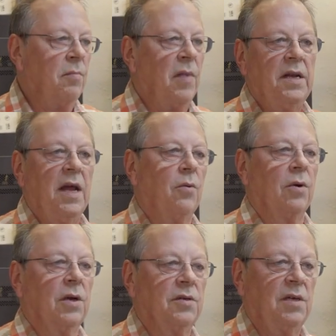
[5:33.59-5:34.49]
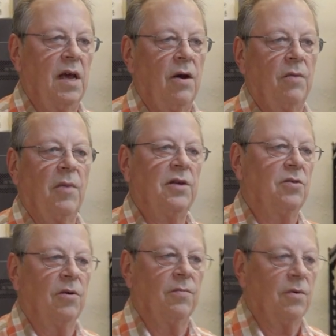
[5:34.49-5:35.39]
my network is down, my
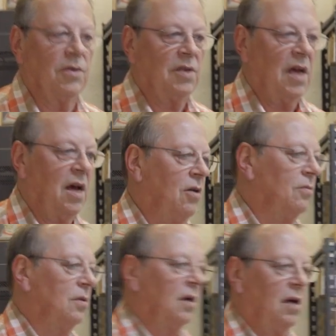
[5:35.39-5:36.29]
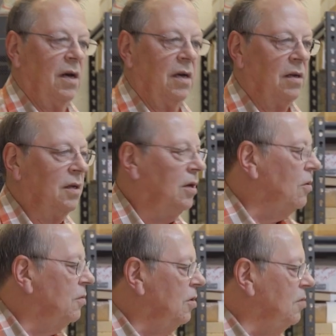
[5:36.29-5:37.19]
server is down,
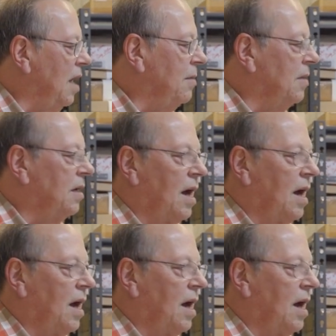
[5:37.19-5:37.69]
you name it.